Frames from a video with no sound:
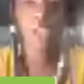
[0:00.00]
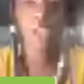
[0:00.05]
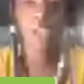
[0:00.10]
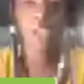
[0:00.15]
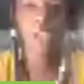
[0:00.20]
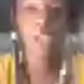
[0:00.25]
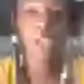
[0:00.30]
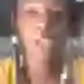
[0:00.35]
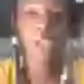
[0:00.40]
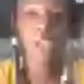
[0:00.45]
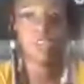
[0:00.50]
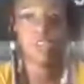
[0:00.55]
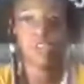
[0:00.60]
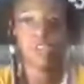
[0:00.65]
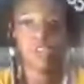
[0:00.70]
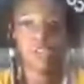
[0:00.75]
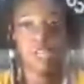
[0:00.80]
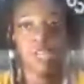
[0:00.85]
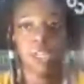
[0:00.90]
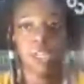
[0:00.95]
They can also
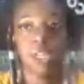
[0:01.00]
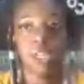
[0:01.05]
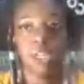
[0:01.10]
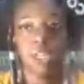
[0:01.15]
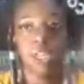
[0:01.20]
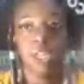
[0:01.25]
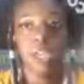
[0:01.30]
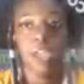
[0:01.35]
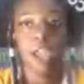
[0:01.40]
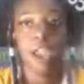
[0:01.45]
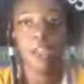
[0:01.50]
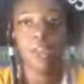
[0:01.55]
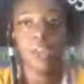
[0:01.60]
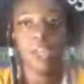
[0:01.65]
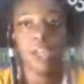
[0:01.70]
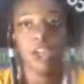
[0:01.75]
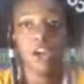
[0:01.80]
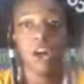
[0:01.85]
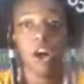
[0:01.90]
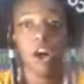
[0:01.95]
use this number
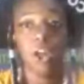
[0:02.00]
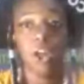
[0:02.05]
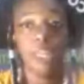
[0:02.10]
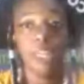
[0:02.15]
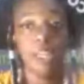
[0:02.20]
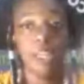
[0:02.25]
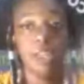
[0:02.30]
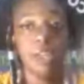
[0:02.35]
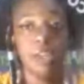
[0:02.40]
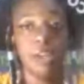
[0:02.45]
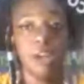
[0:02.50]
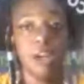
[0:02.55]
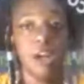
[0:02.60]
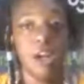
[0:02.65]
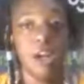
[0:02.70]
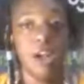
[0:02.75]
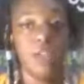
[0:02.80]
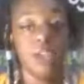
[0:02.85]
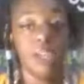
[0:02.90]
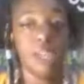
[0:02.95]
on
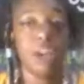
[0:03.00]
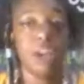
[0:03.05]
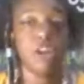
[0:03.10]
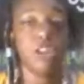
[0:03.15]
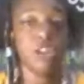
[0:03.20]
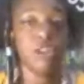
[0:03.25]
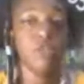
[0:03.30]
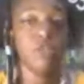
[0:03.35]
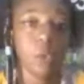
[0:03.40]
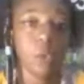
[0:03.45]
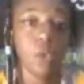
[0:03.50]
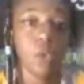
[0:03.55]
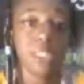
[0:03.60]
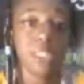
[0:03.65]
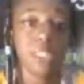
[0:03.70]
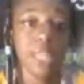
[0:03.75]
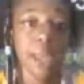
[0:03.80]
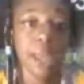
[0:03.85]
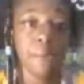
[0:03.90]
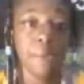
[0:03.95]
WhatsApp,
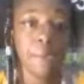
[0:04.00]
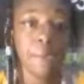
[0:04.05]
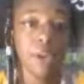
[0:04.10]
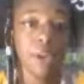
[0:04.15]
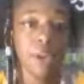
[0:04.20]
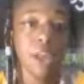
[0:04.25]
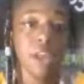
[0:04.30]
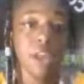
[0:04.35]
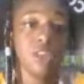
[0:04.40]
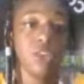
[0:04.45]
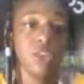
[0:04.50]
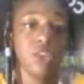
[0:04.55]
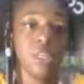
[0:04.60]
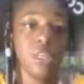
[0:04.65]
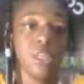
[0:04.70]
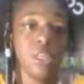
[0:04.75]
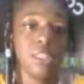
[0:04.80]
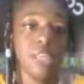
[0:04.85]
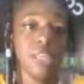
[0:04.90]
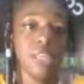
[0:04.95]
so you can
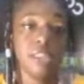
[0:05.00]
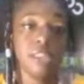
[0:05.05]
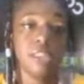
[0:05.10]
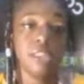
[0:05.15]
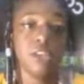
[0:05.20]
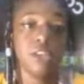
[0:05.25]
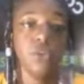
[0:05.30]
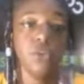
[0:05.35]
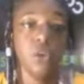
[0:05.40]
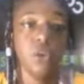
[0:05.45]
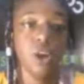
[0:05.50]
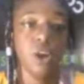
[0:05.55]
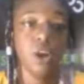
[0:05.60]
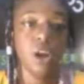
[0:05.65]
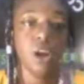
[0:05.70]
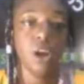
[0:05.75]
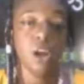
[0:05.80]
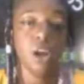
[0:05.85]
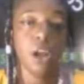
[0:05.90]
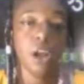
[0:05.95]
text your
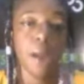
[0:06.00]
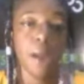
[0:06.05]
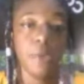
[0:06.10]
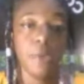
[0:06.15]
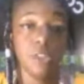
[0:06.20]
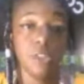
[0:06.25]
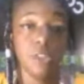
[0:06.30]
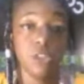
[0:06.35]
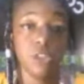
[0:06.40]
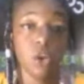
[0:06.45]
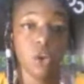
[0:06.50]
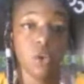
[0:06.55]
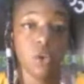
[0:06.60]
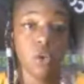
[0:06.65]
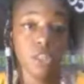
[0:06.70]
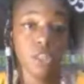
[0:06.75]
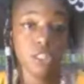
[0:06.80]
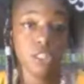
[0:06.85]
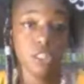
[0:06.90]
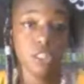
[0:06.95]
comments or
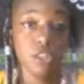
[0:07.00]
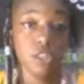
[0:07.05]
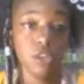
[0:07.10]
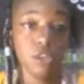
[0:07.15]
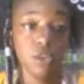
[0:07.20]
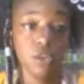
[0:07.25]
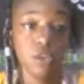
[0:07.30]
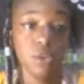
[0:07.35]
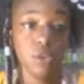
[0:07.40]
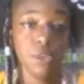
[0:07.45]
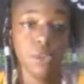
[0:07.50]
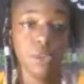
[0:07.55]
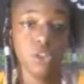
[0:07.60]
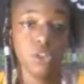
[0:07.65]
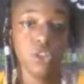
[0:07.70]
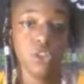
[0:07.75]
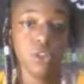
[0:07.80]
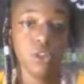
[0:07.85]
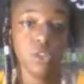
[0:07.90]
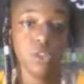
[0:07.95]
questions to
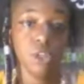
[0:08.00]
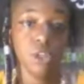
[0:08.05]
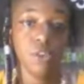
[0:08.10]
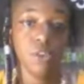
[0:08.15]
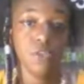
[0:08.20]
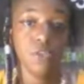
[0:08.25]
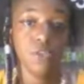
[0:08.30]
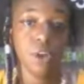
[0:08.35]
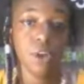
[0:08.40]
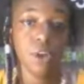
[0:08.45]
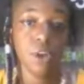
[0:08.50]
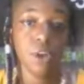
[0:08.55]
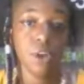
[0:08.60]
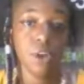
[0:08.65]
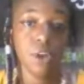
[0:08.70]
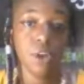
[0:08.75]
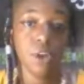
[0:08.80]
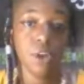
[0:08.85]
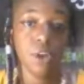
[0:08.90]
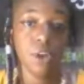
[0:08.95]
Mr. Joseph
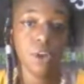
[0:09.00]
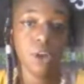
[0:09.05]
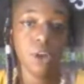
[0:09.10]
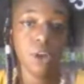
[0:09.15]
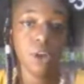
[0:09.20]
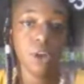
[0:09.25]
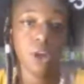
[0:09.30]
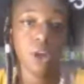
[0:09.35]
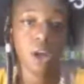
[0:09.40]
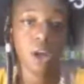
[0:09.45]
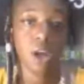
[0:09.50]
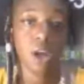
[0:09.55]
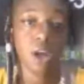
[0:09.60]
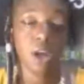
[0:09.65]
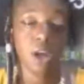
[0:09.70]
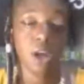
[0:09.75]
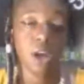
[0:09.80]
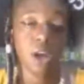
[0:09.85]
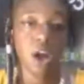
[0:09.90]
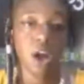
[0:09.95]
on
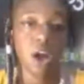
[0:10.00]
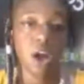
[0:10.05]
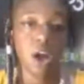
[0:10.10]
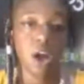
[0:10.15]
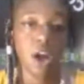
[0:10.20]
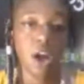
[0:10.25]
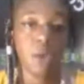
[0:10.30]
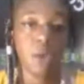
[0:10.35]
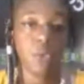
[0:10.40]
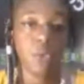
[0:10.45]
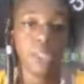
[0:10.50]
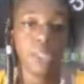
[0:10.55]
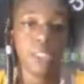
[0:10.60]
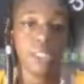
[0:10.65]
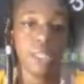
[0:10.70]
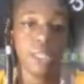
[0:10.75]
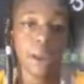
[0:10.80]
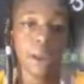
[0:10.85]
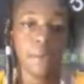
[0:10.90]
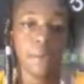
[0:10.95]
WhatsApp
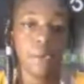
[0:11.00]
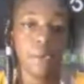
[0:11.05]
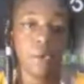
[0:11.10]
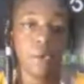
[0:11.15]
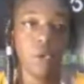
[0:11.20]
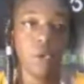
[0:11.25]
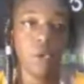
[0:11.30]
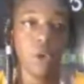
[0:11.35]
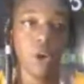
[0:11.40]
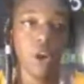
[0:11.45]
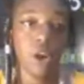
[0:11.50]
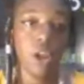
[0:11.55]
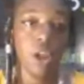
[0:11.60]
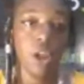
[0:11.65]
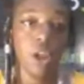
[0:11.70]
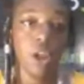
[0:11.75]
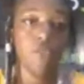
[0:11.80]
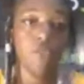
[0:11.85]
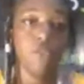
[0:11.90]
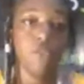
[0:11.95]
or via
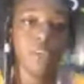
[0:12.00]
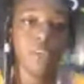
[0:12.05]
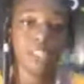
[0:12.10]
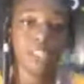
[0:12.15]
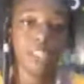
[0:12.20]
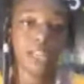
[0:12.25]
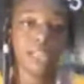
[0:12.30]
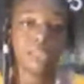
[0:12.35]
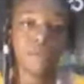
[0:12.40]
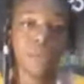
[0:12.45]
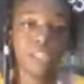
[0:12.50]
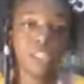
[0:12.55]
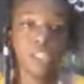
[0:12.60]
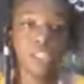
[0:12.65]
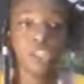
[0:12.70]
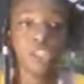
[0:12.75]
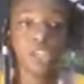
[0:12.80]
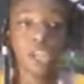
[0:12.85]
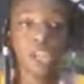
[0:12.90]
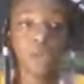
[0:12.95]
text message, and we
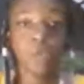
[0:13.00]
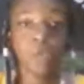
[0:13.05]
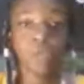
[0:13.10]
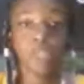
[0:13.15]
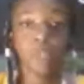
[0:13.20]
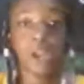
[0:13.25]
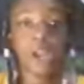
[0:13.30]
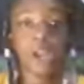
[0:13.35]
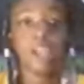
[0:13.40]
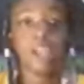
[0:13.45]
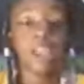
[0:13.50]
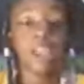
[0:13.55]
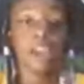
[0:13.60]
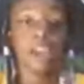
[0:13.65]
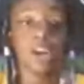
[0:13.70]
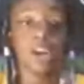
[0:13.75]
will respond.